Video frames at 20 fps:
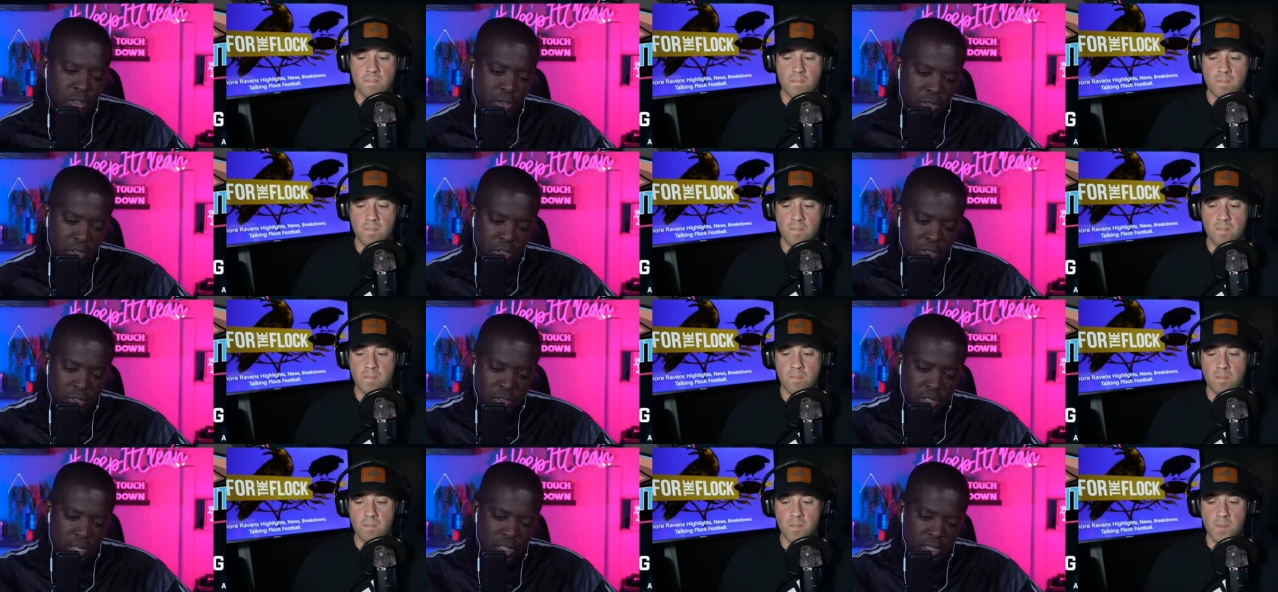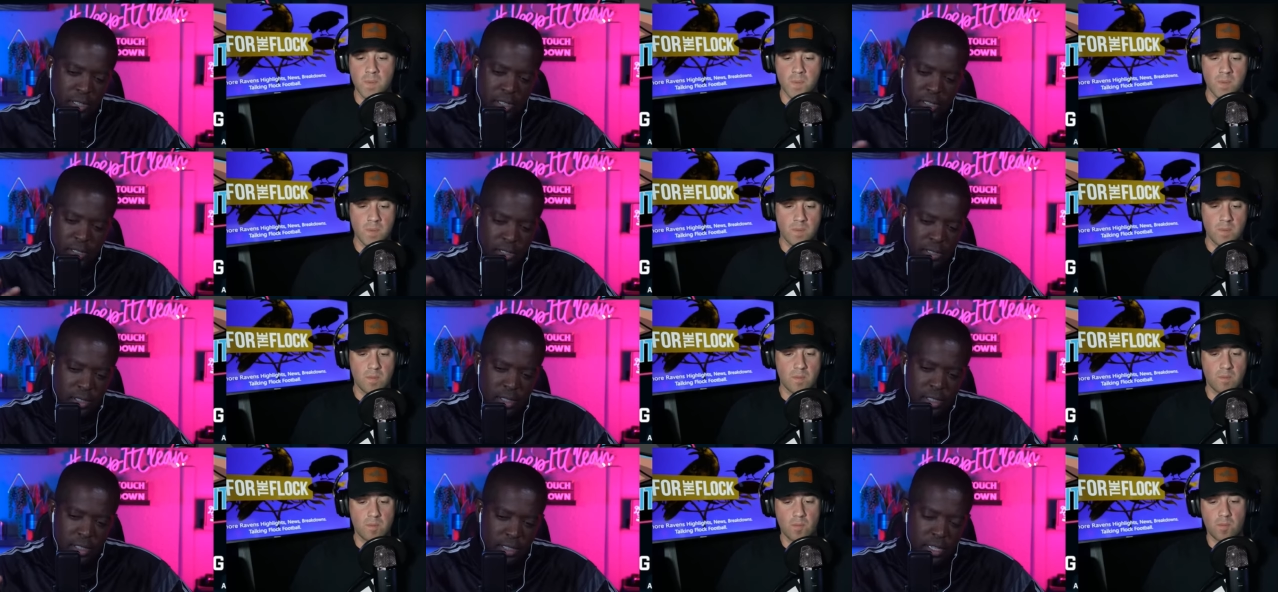Speaker 1: of try to
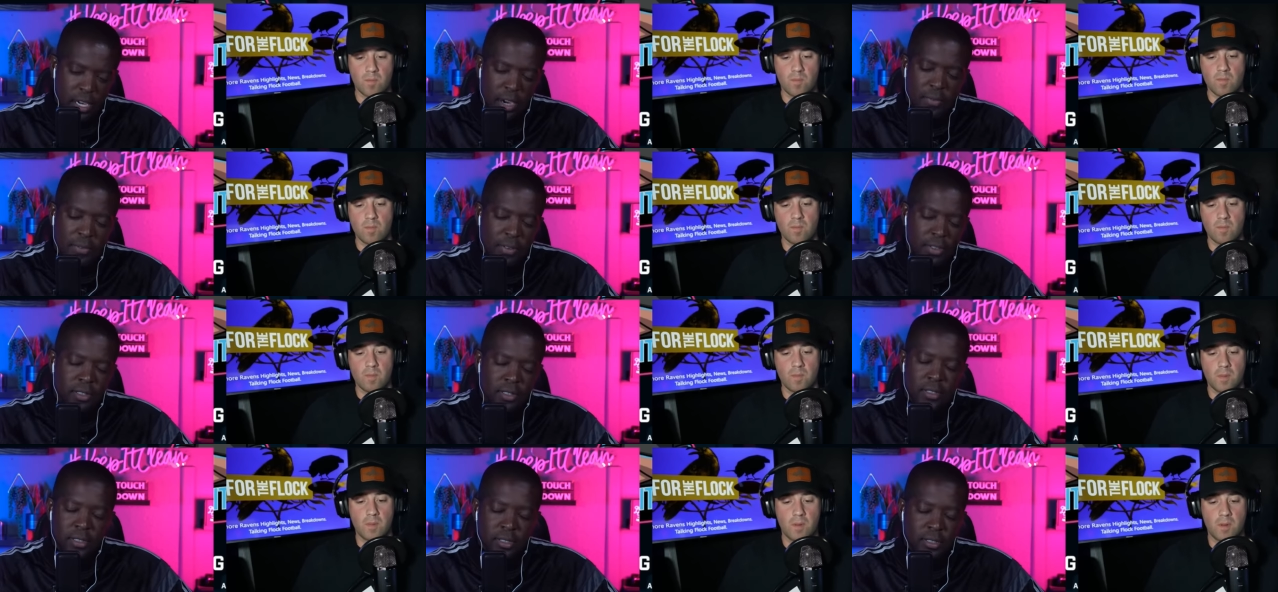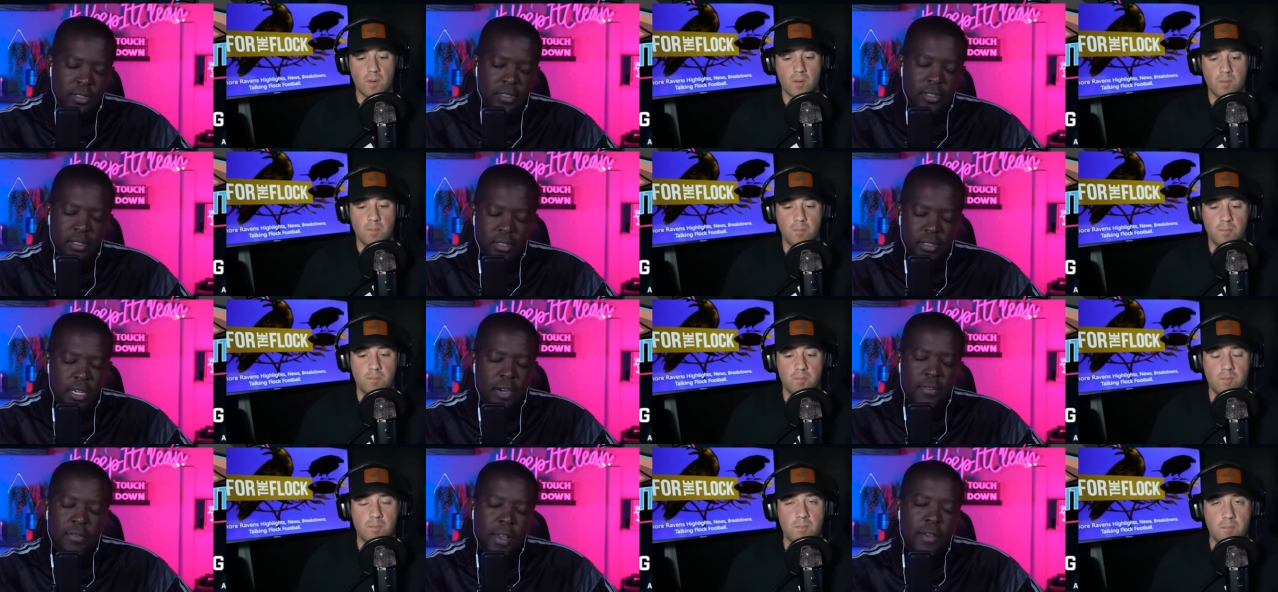cover
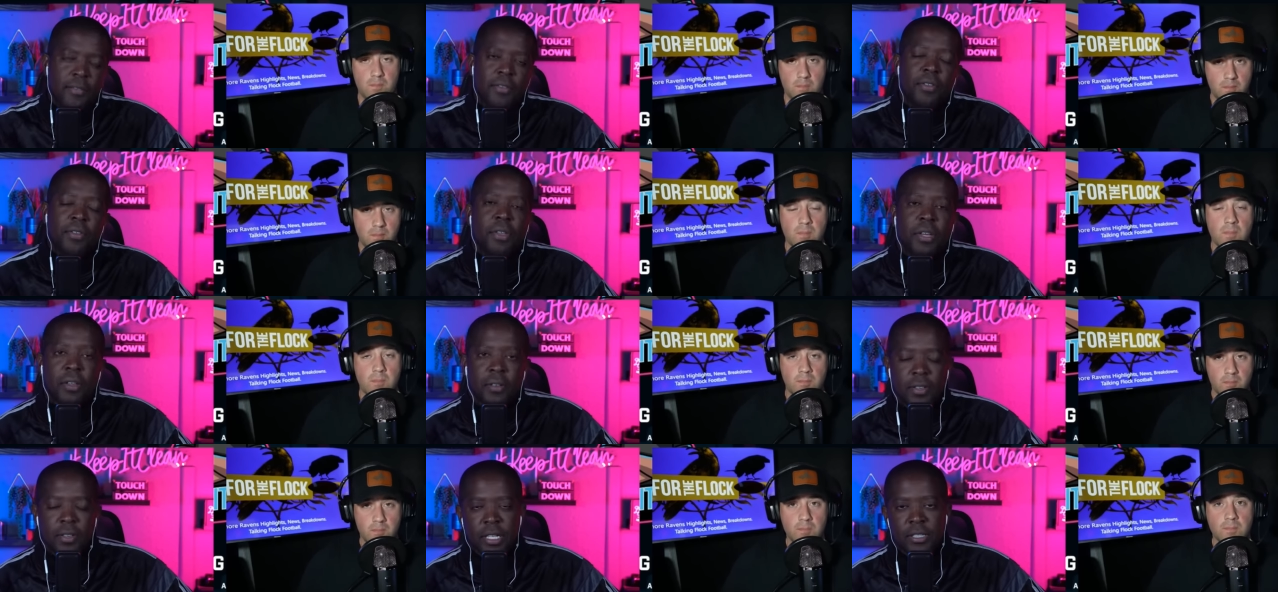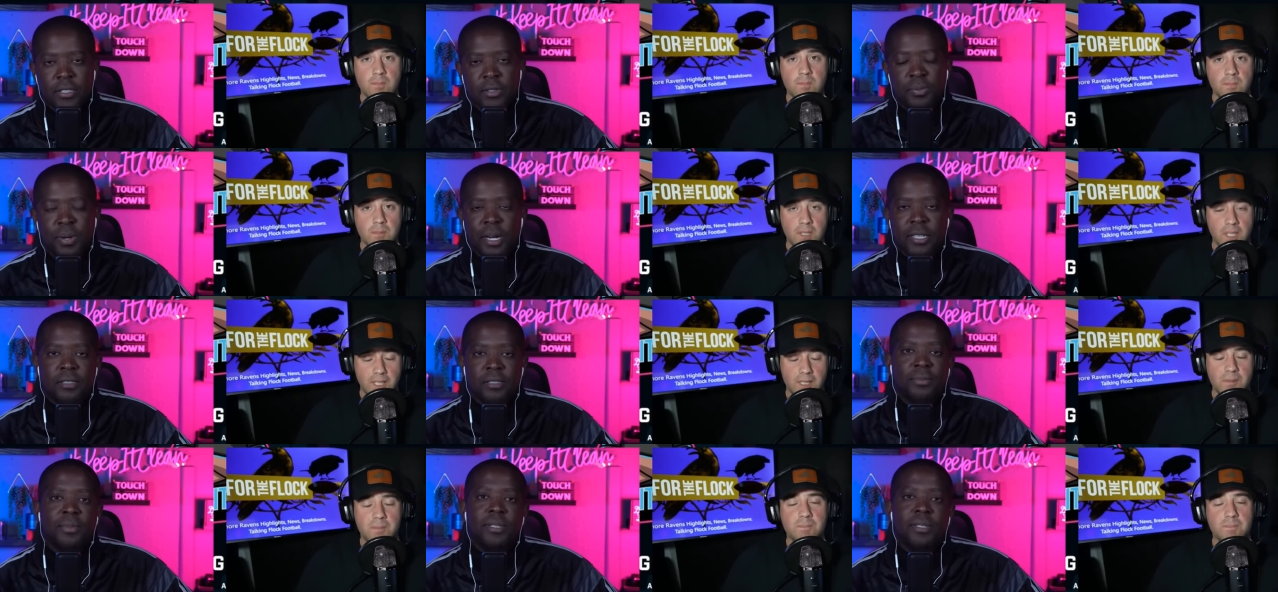cover everything that you
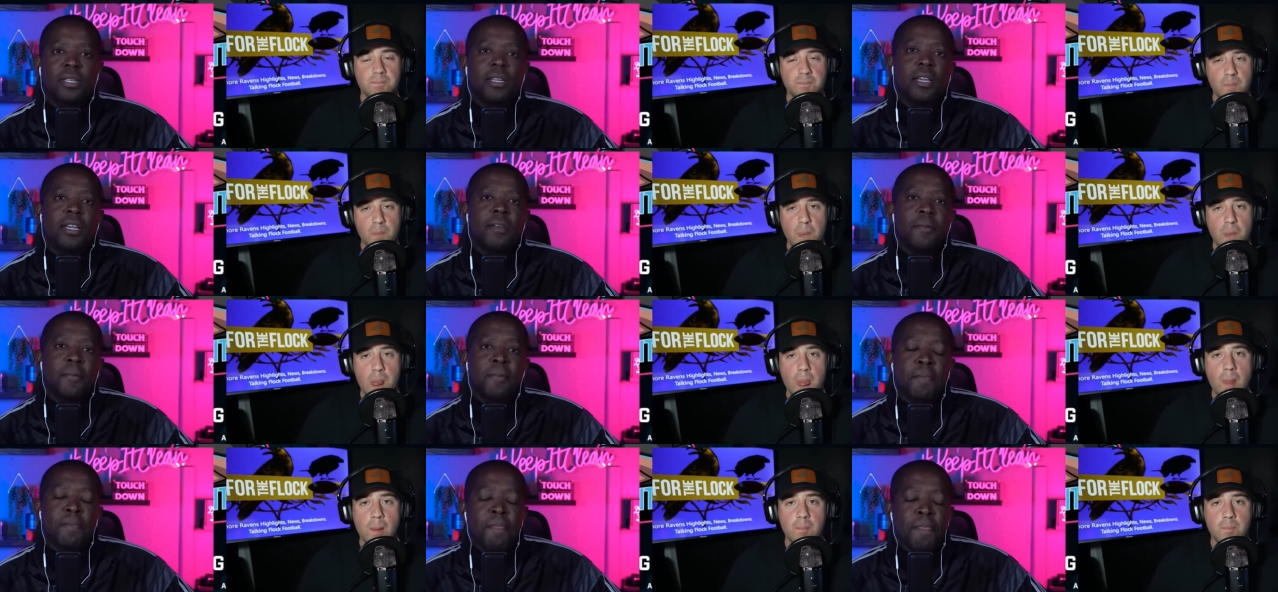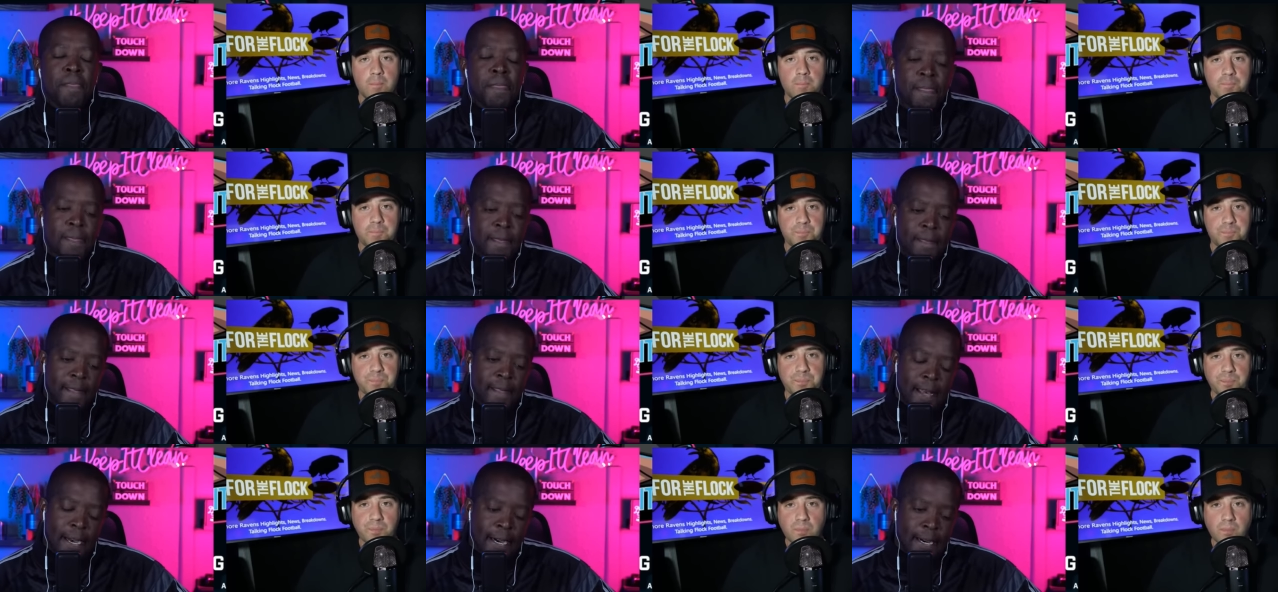possibly yeah. can.
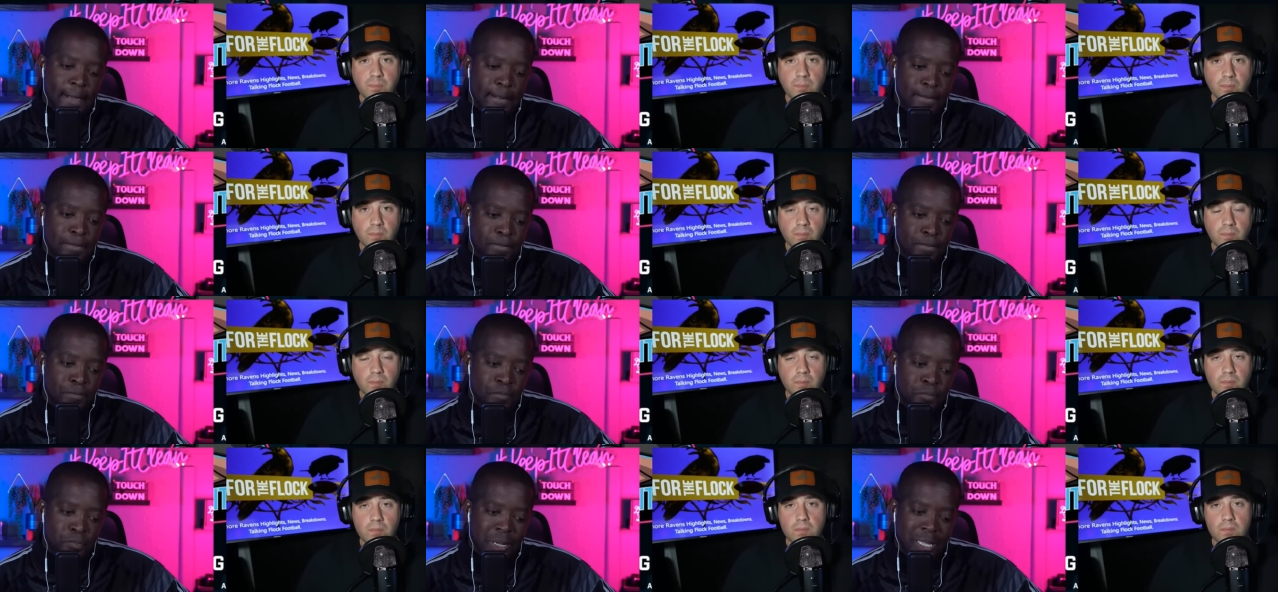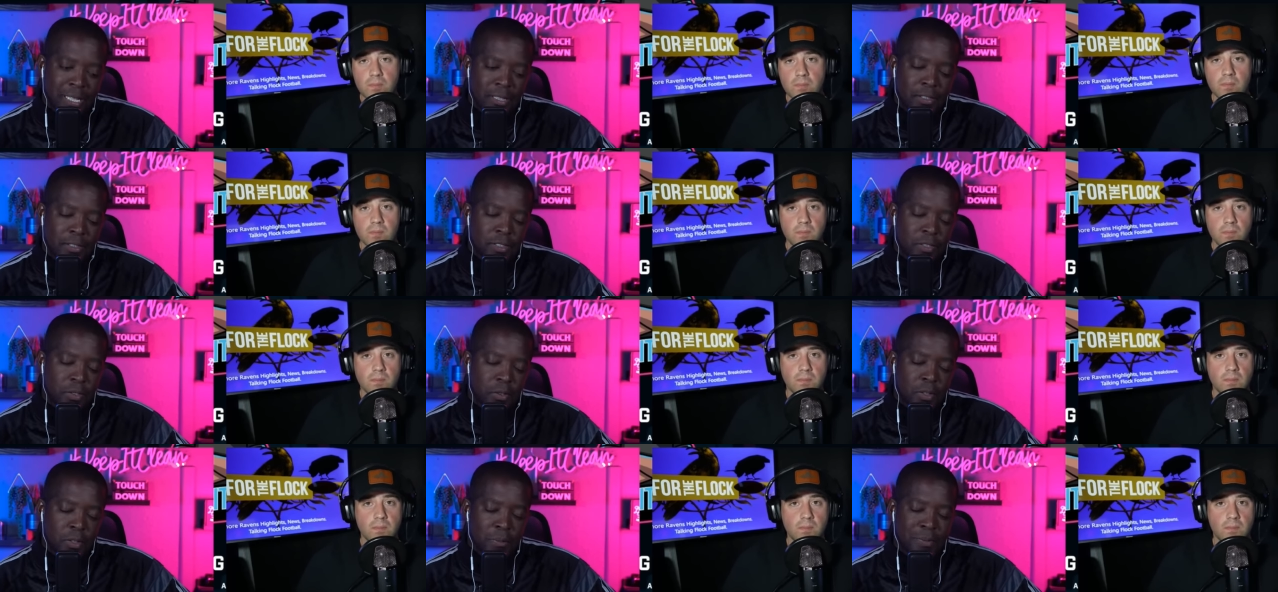Um, better to
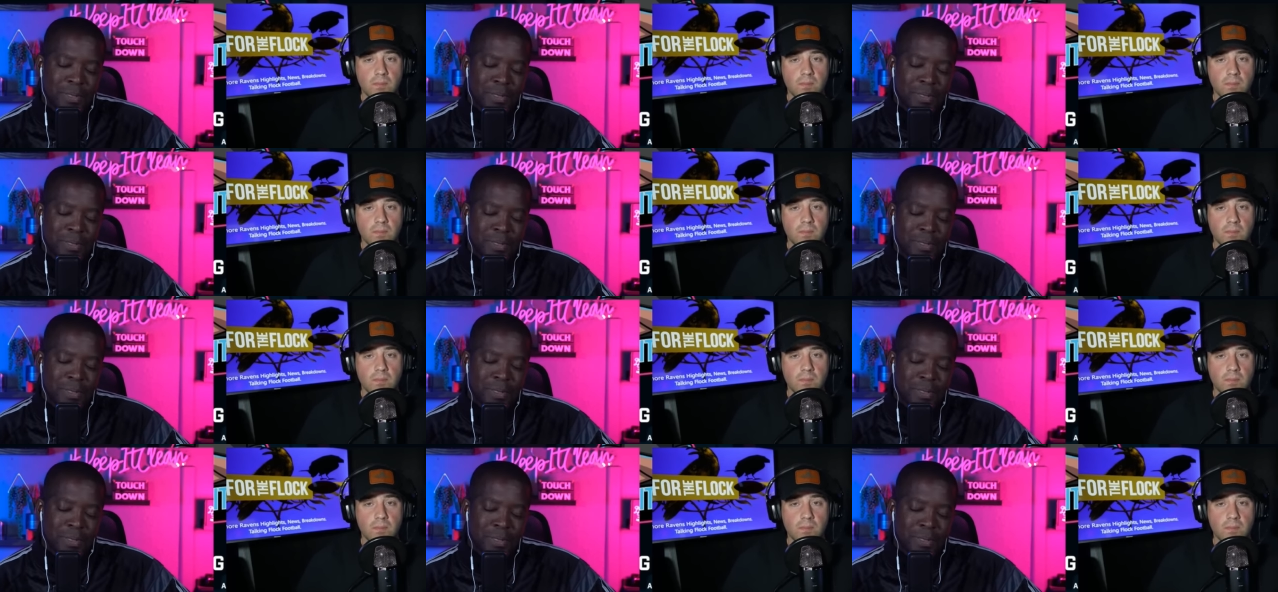sort of be